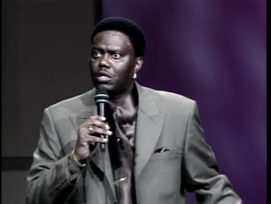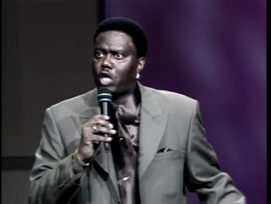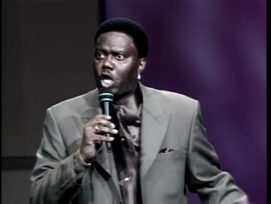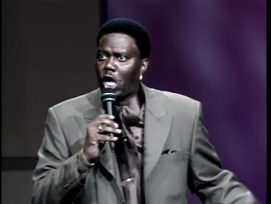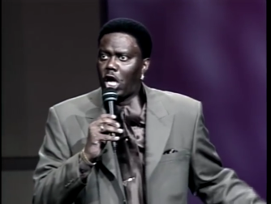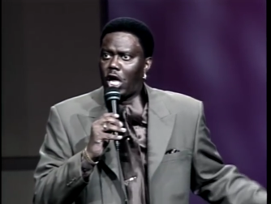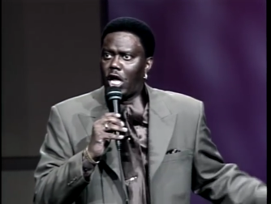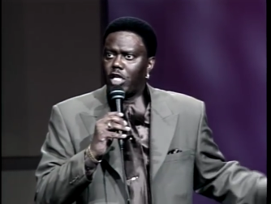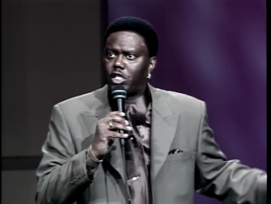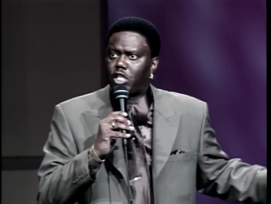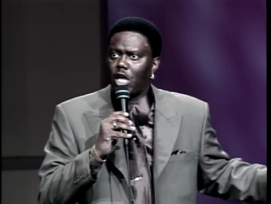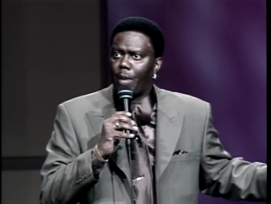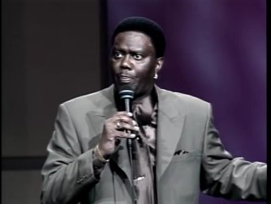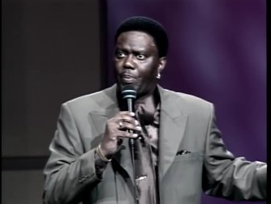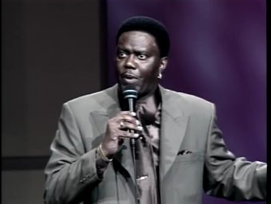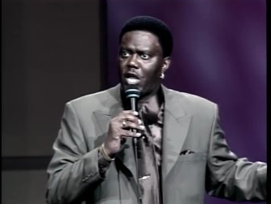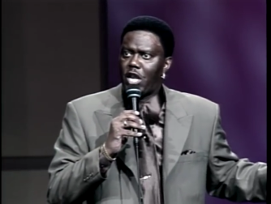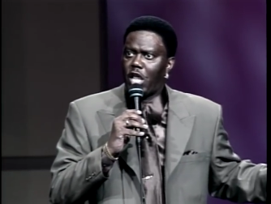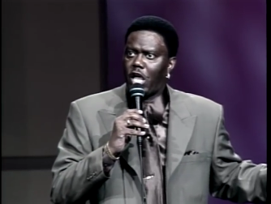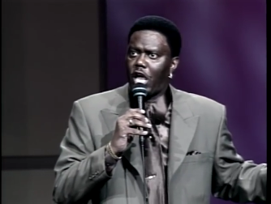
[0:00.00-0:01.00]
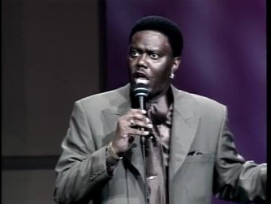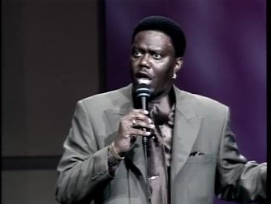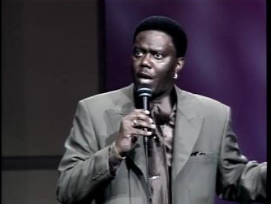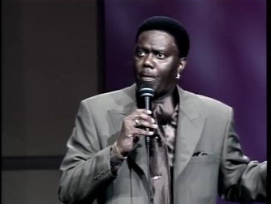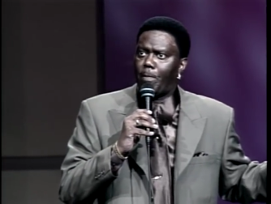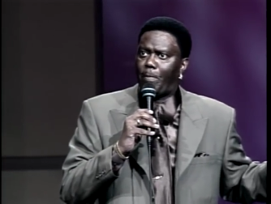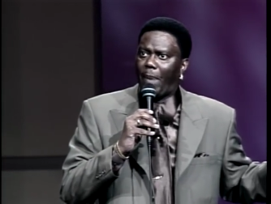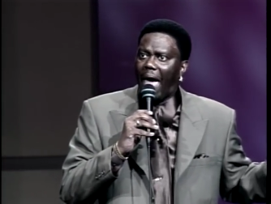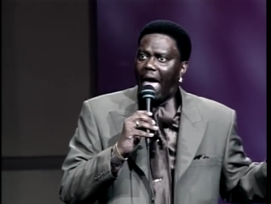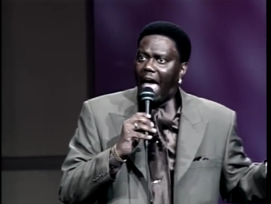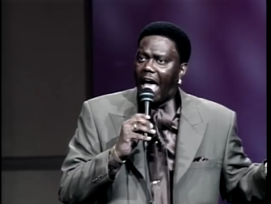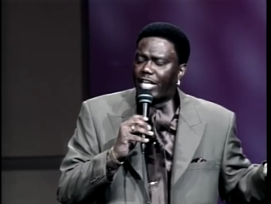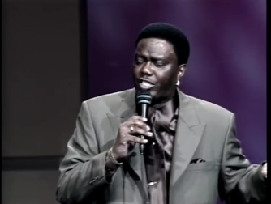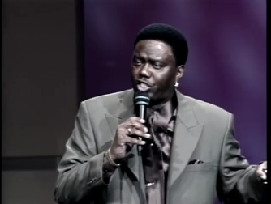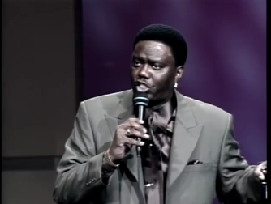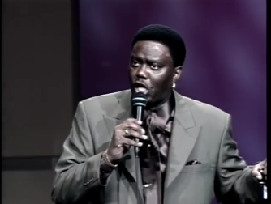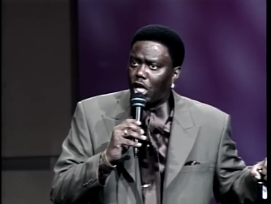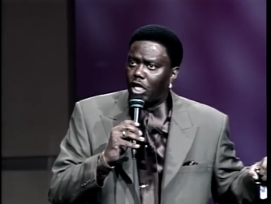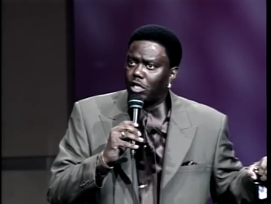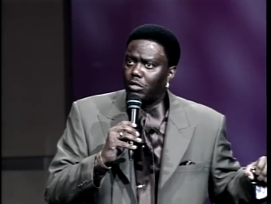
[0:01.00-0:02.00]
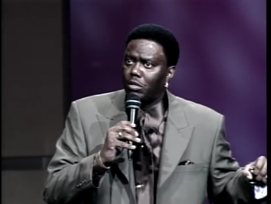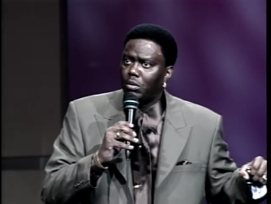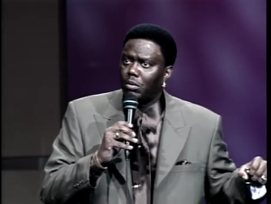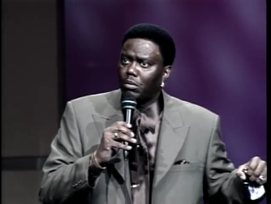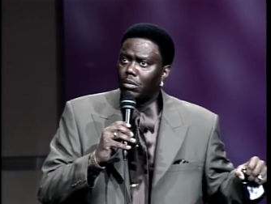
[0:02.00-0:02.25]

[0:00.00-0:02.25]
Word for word: Kids up in here, bastard.